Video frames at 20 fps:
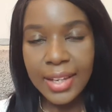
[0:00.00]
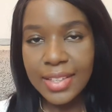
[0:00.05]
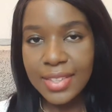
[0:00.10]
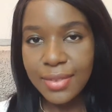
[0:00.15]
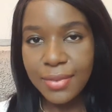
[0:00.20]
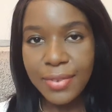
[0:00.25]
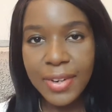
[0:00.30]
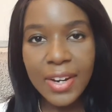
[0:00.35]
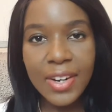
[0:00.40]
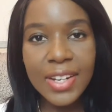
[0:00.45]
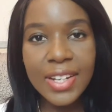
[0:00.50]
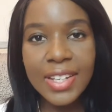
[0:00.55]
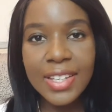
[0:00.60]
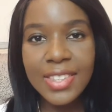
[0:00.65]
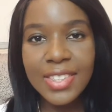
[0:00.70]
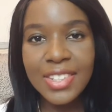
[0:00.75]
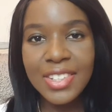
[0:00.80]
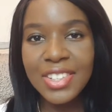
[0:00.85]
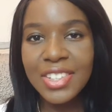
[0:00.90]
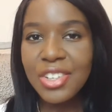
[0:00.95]
it's a very
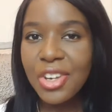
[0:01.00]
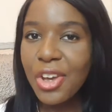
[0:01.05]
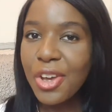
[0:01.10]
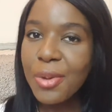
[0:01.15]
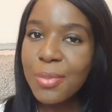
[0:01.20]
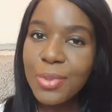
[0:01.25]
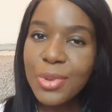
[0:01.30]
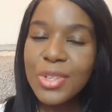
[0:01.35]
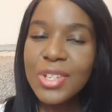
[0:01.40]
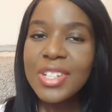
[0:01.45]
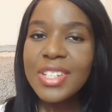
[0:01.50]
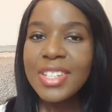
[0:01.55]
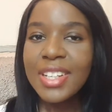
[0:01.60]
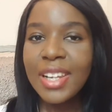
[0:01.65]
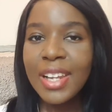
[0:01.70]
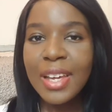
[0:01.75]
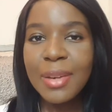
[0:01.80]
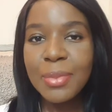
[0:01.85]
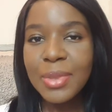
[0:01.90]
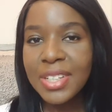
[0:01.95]
sort of turbulent
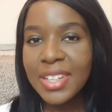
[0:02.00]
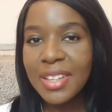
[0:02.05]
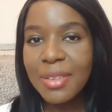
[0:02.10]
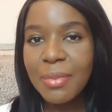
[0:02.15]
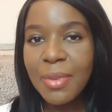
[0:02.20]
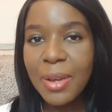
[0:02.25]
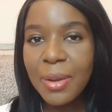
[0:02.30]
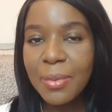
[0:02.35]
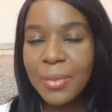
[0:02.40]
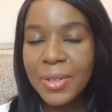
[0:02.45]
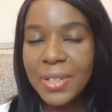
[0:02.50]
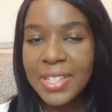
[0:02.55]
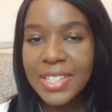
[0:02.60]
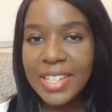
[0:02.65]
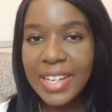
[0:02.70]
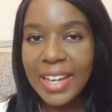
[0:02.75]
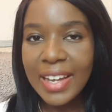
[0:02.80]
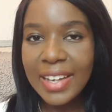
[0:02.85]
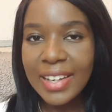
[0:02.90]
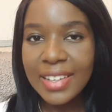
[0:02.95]
climate at the moment,
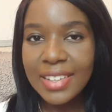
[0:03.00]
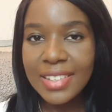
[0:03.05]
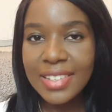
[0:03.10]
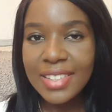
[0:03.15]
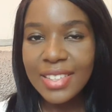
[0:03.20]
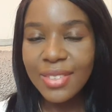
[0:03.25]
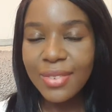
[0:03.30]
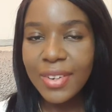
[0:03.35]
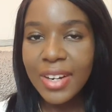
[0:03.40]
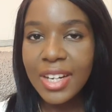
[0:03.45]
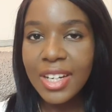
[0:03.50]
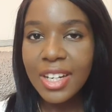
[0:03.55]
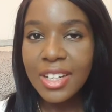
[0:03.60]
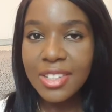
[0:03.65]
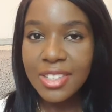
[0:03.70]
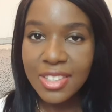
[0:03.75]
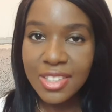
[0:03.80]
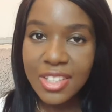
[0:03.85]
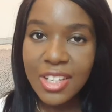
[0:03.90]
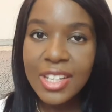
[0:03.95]
and it's very
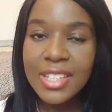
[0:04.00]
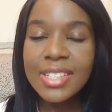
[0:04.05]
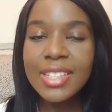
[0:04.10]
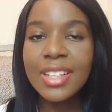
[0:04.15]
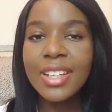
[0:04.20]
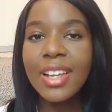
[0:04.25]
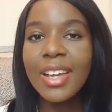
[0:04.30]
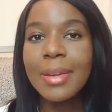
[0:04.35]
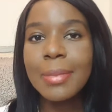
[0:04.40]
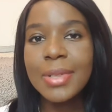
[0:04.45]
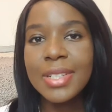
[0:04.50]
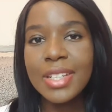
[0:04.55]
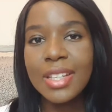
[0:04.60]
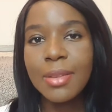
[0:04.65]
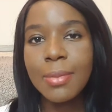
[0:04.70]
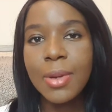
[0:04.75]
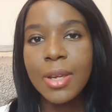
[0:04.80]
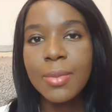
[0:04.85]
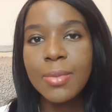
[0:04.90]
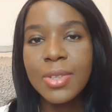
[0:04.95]
uncertain climate at
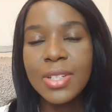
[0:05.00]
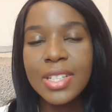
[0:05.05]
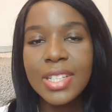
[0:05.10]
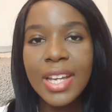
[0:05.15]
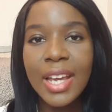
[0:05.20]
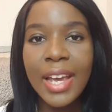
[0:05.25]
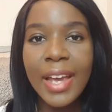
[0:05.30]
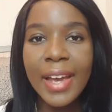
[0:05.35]
the moment,